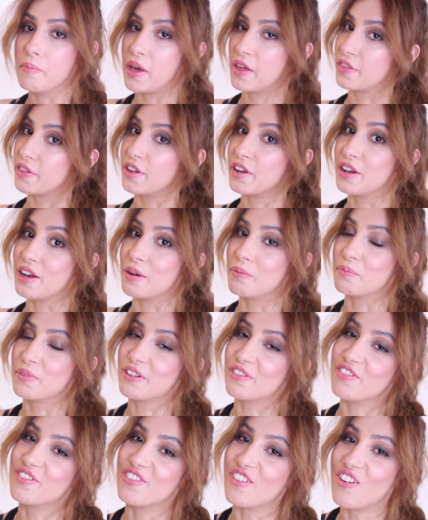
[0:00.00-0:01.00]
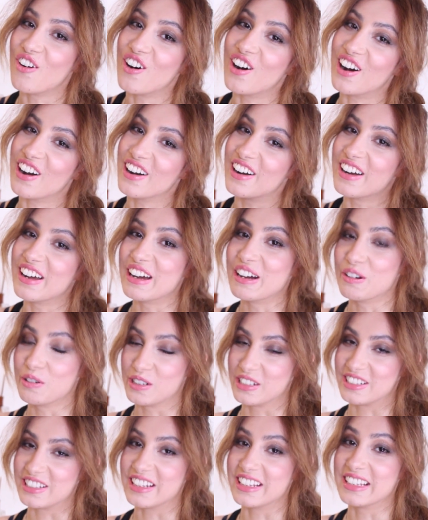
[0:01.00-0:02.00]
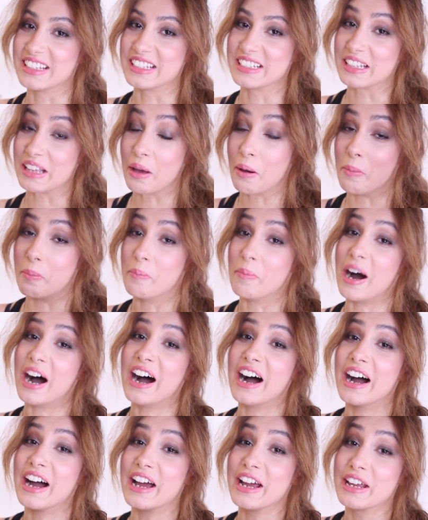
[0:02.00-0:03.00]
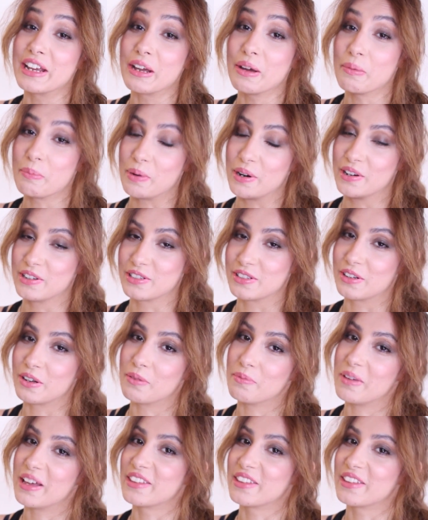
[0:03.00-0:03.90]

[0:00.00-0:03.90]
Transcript: Method number 4, which is my personal